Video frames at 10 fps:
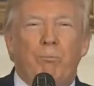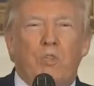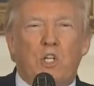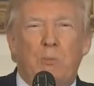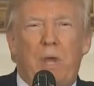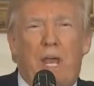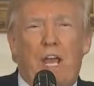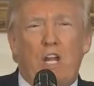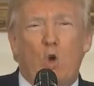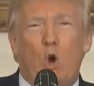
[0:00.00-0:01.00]

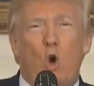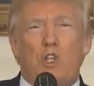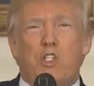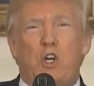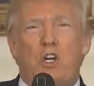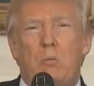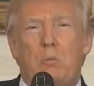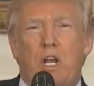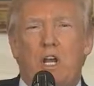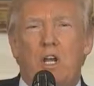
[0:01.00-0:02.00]
Japan also
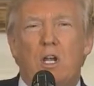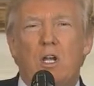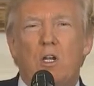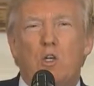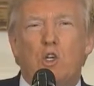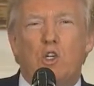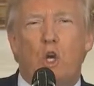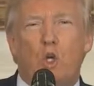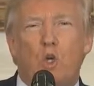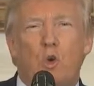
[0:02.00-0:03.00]
committed to
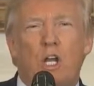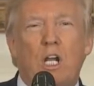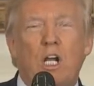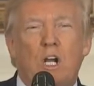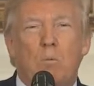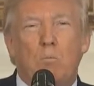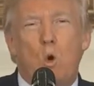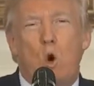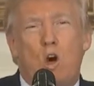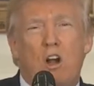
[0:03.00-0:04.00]
shouldering
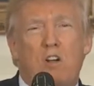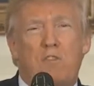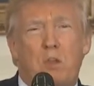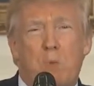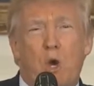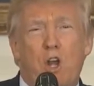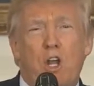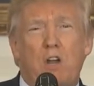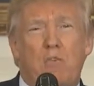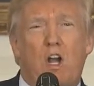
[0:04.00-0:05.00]
more of the
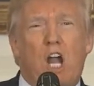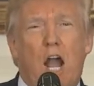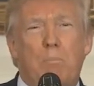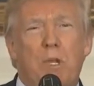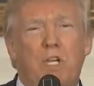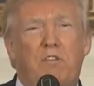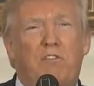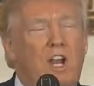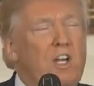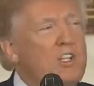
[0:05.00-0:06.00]
burden of our common
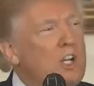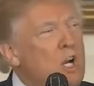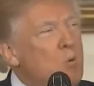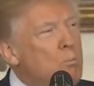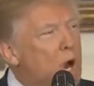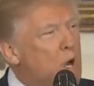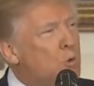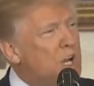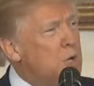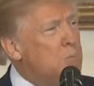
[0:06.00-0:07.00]
defense by
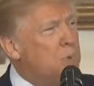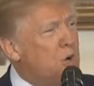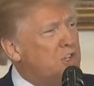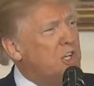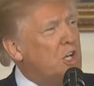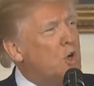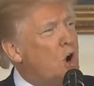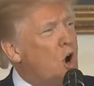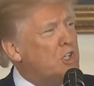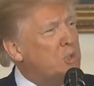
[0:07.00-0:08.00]
reimbursing
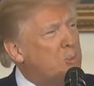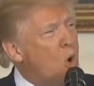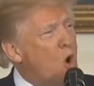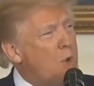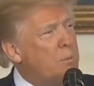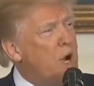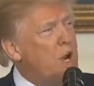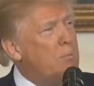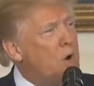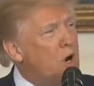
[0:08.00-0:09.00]
costs borne by
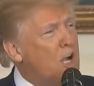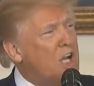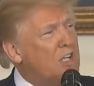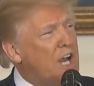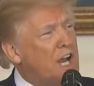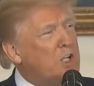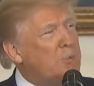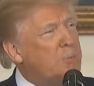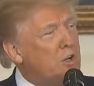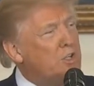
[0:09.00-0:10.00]
American
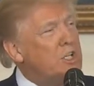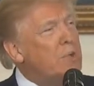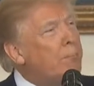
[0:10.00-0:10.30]
taxpayers,